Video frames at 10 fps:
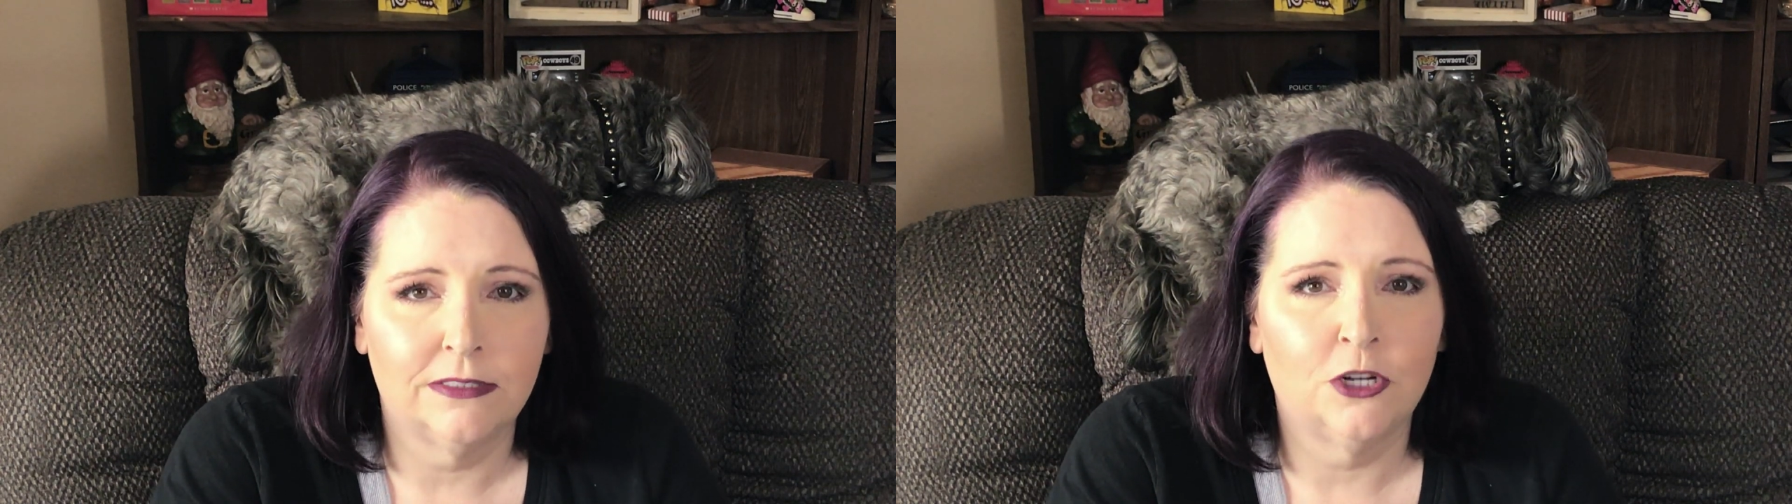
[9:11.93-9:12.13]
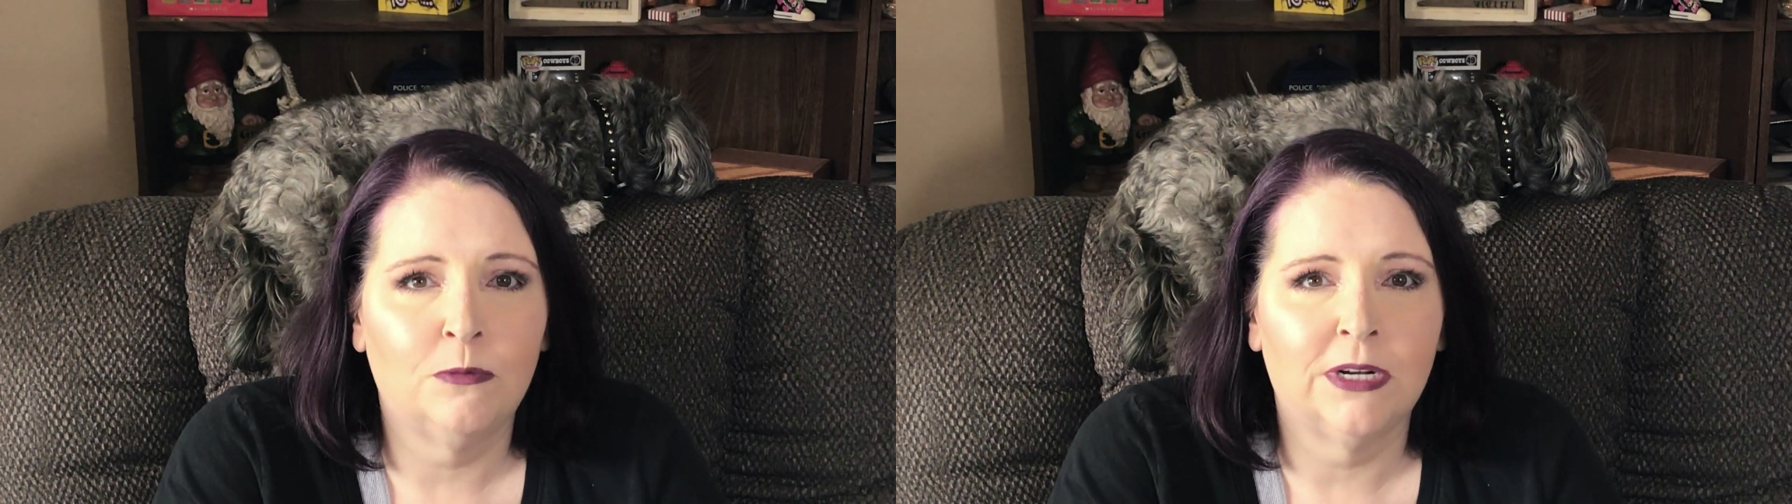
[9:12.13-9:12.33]

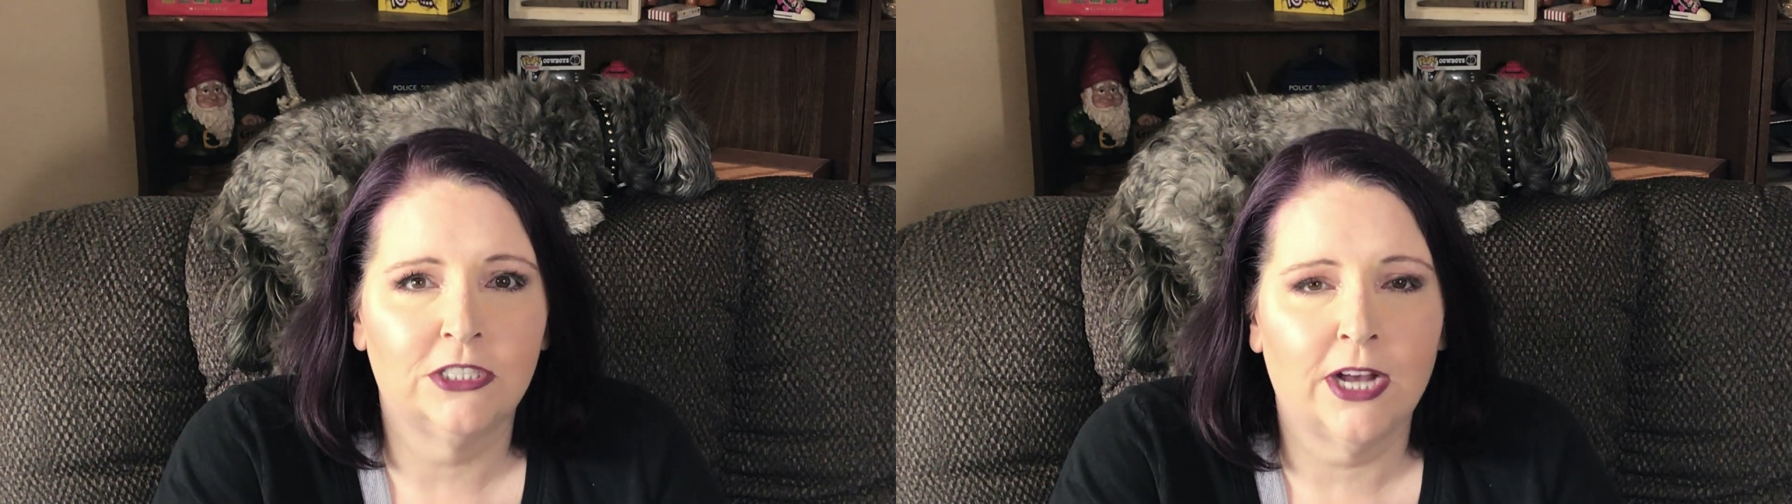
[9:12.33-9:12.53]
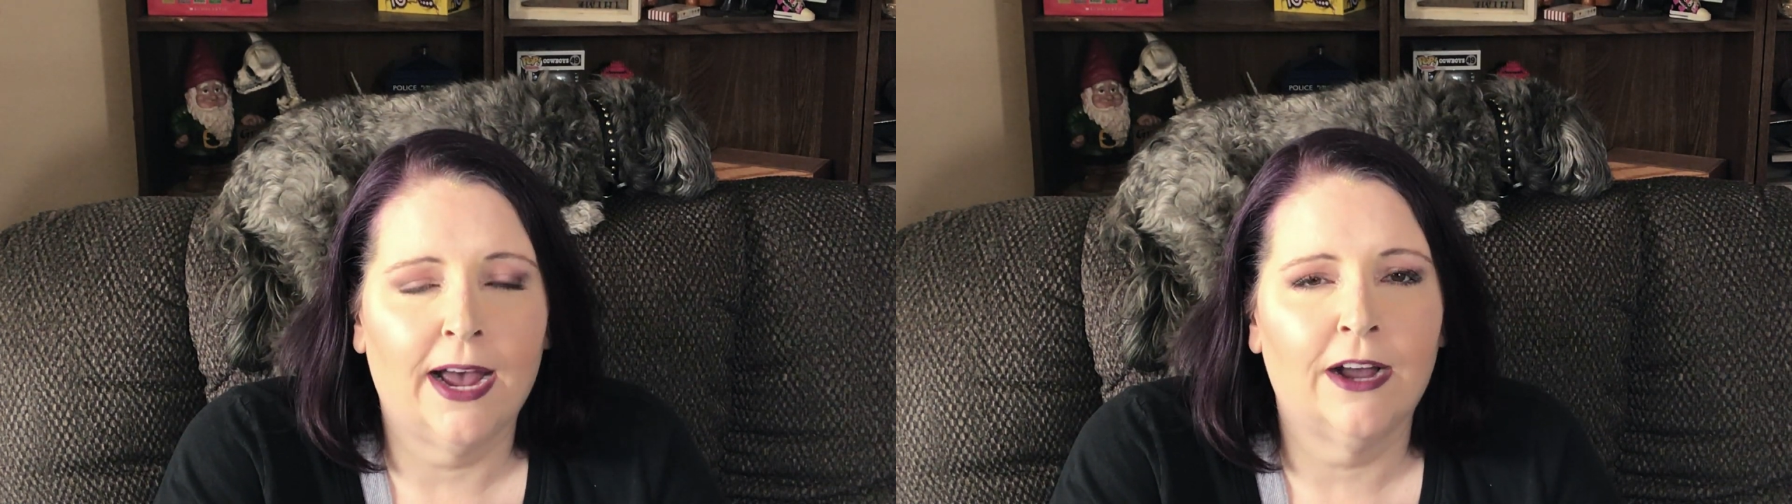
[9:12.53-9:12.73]
so
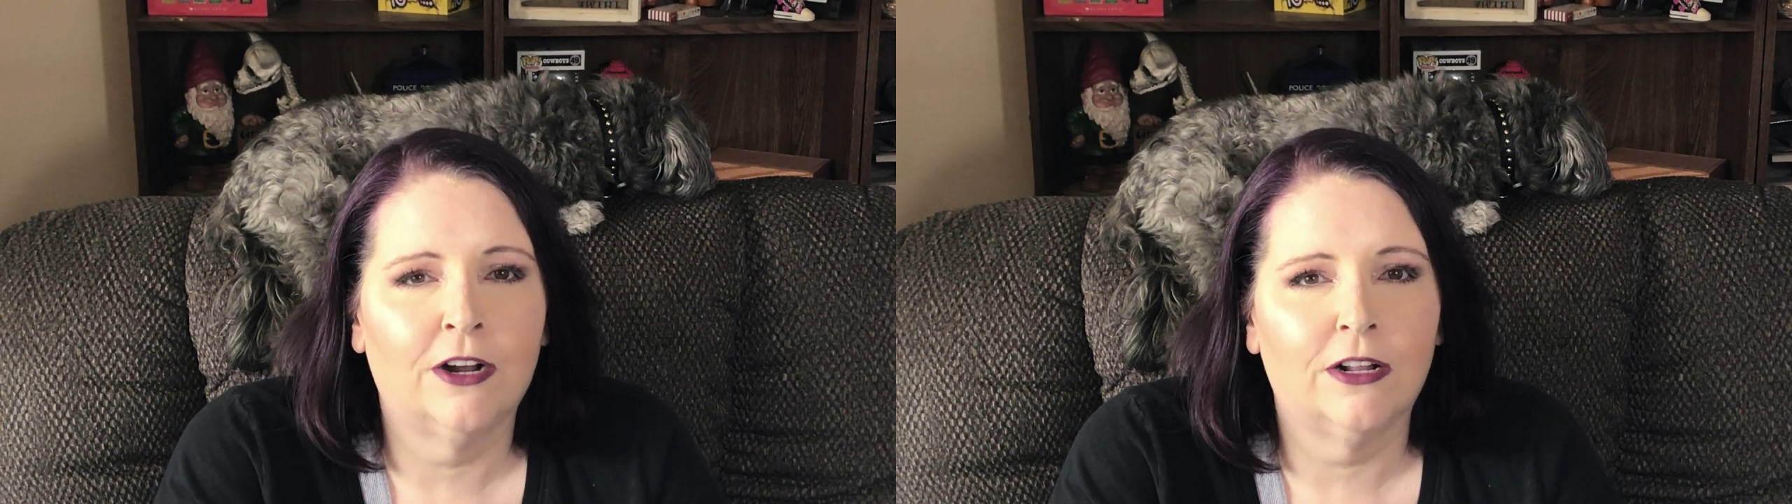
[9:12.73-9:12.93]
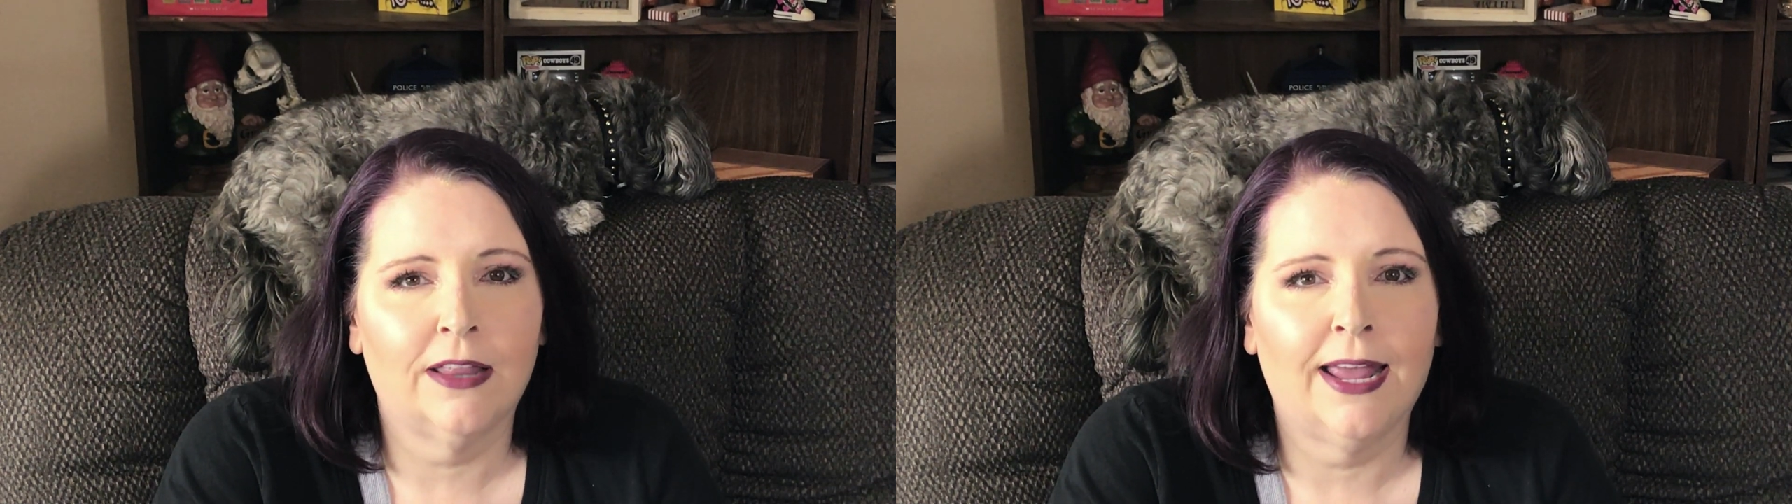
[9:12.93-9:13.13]
much
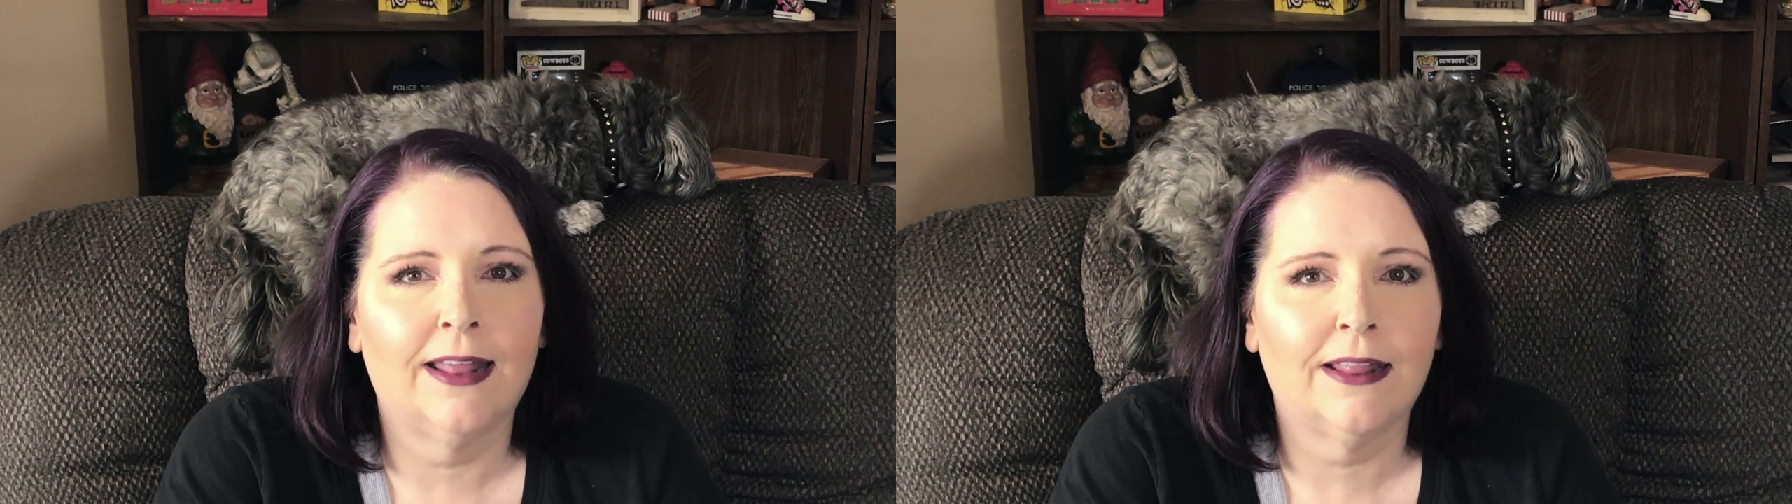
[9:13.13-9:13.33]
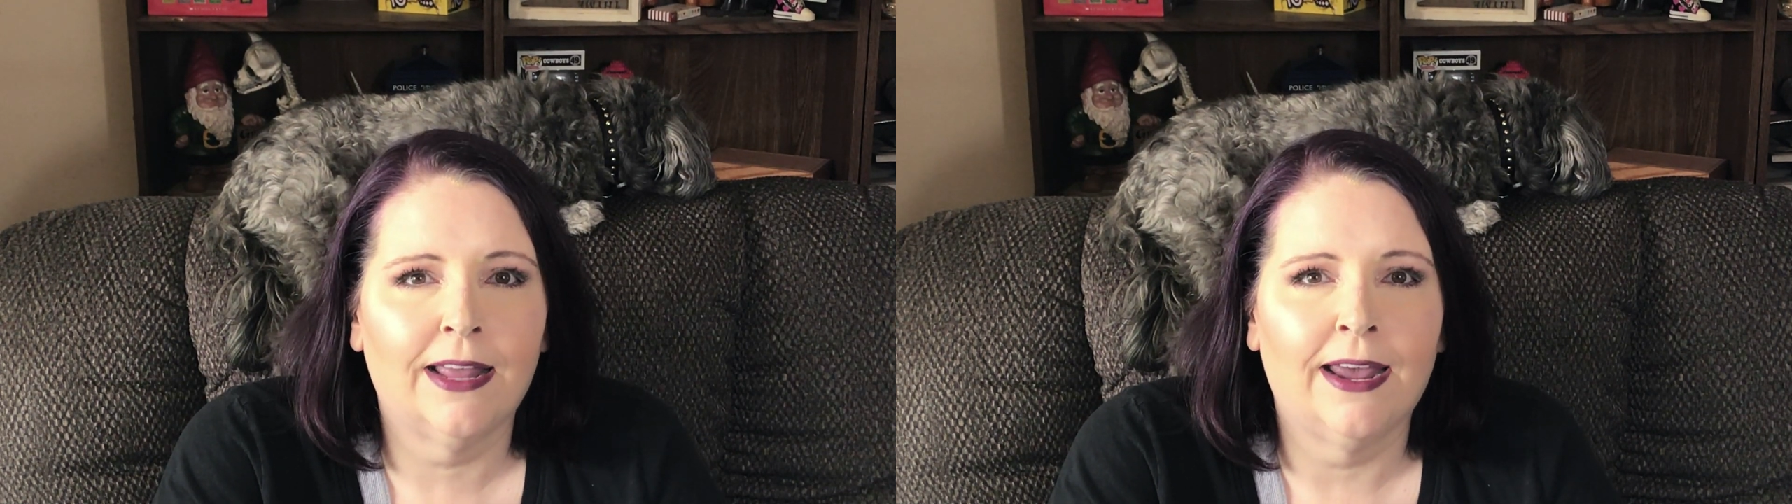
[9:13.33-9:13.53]
higher
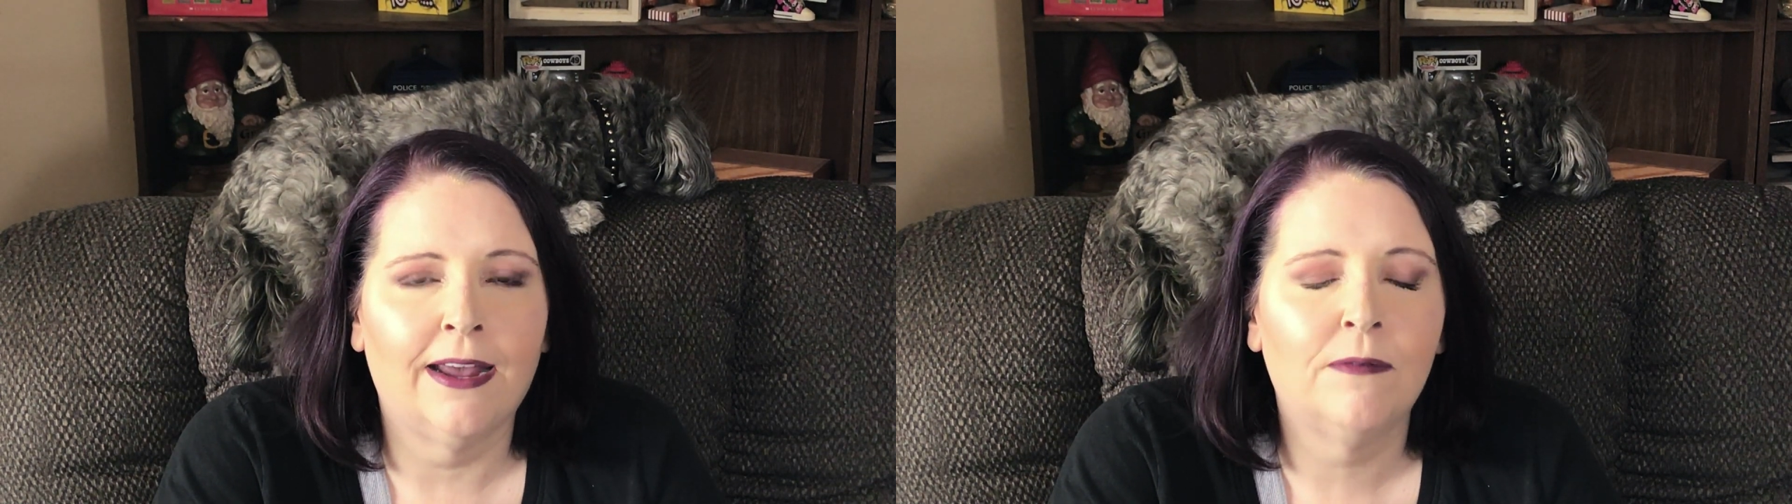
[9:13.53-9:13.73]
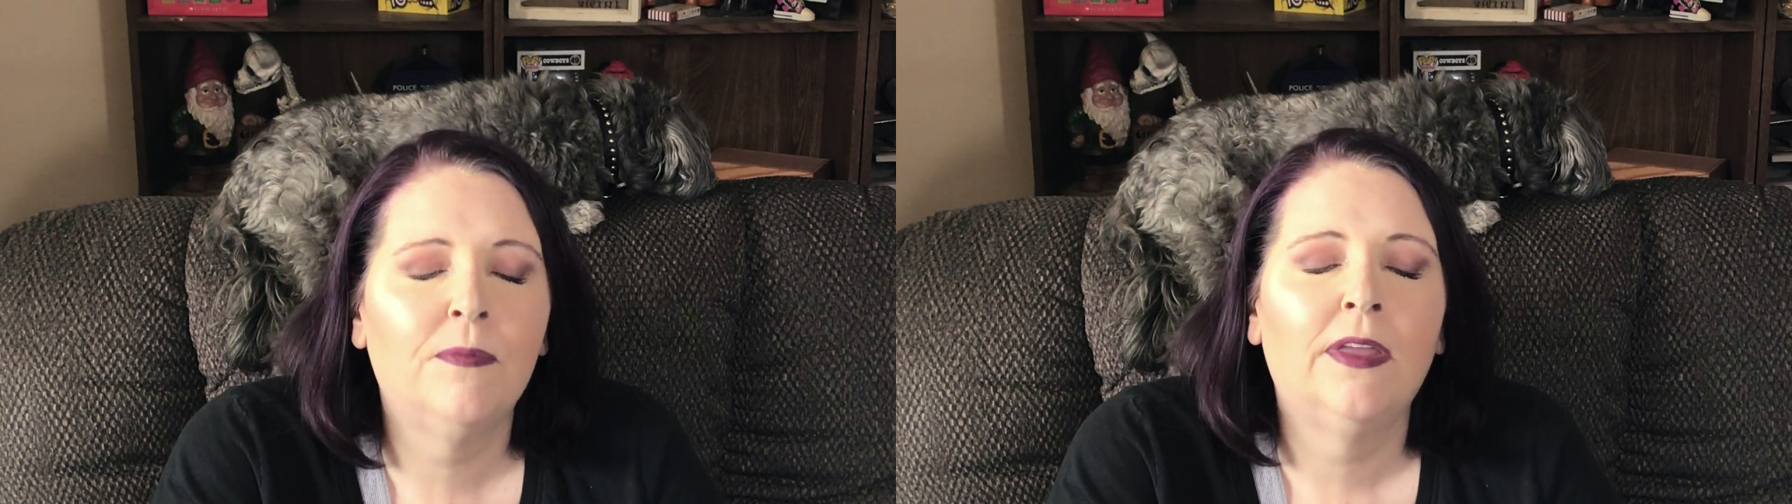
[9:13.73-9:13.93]
lately.